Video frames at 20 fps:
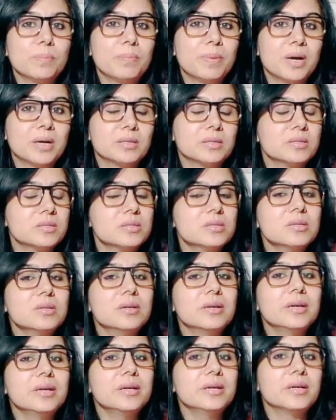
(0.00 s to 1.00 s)
path, it's a
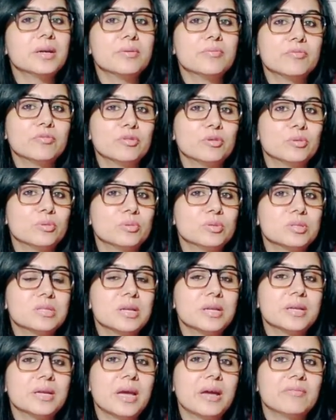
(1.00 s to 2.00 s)
great time for you. It's
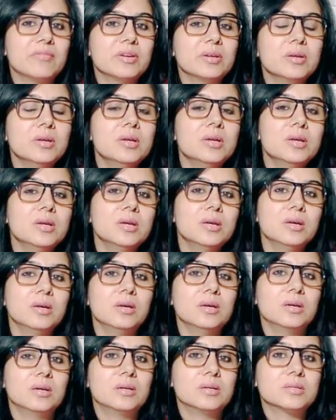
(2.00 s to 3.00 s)
like having
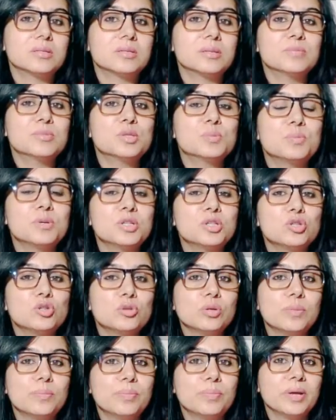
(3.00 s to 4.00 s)
some
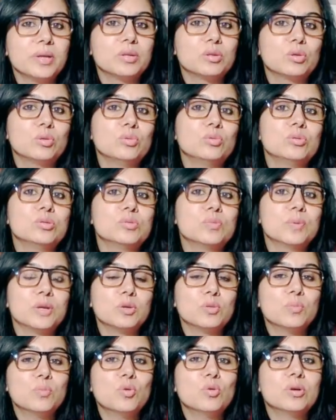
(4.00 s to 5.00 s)
spiritual breakthroughs where
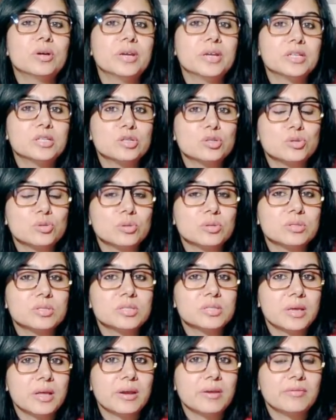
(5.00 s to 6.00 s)
you're more connected to
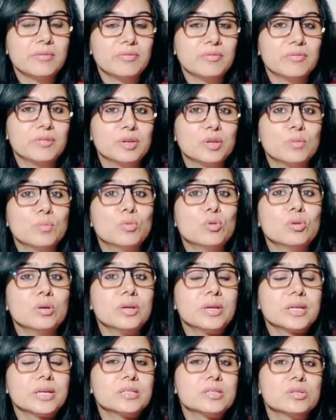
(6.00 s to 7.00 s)
yourself, you're more
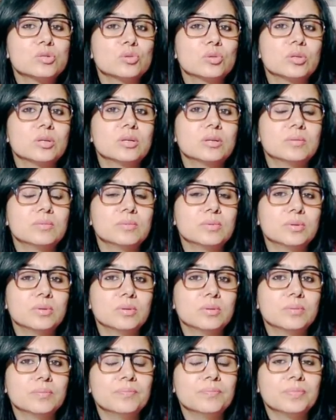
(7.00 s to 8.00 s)
connected to the,
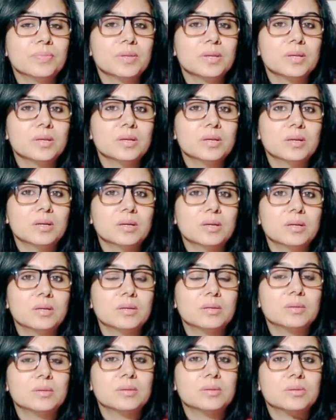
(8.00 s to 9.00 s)

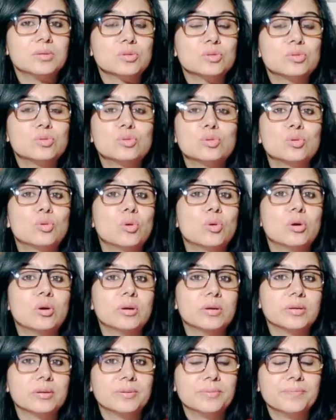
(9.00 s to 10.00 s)
to
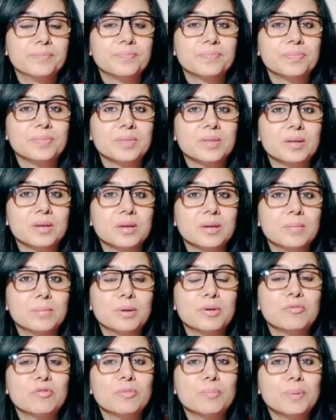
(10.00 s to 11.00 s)
God.
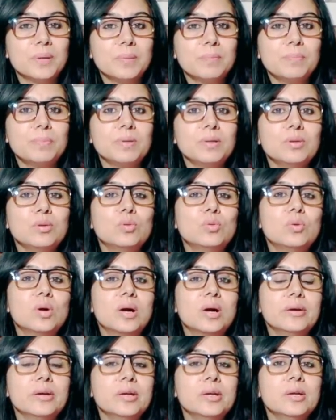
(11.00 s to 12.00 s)
But for people who
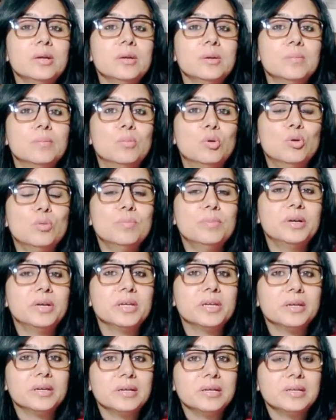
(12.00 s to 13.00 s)
are more
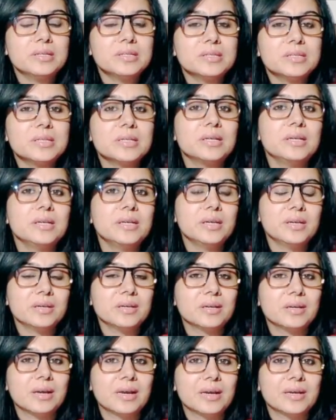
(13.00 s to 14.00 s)
materialistically
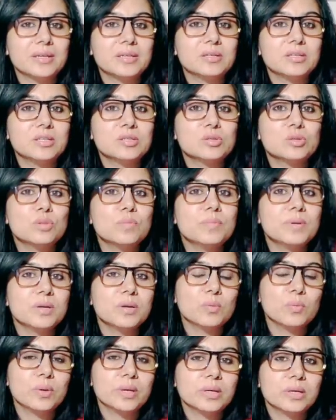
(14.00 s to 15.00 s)
inclined, this could be
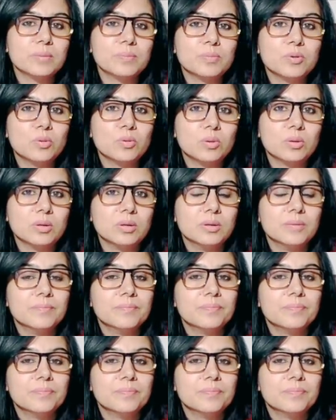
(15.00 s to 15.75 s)
a wake-up call.